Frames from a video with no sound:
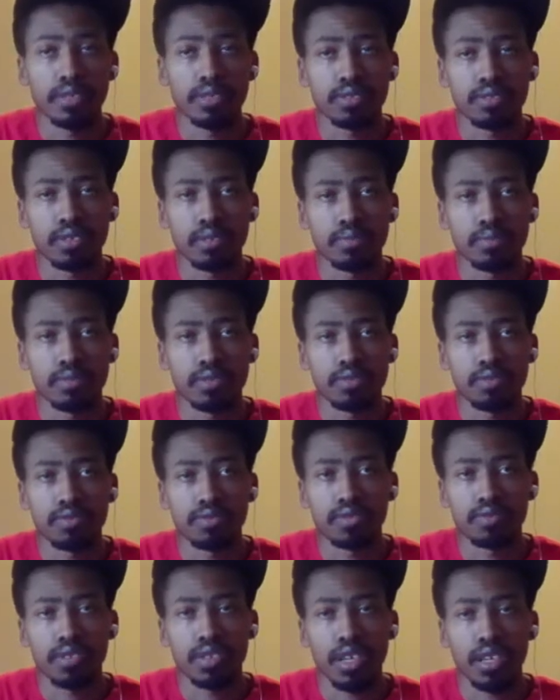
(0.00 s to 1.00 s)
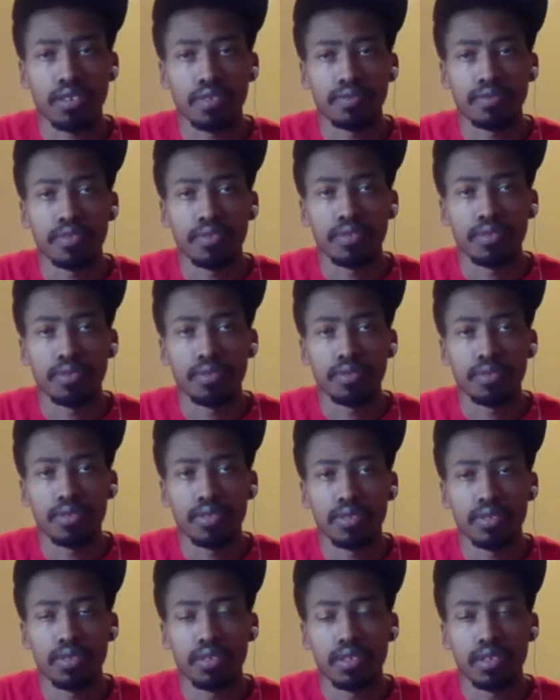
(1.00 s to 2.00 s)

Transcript: so I sort of got confused.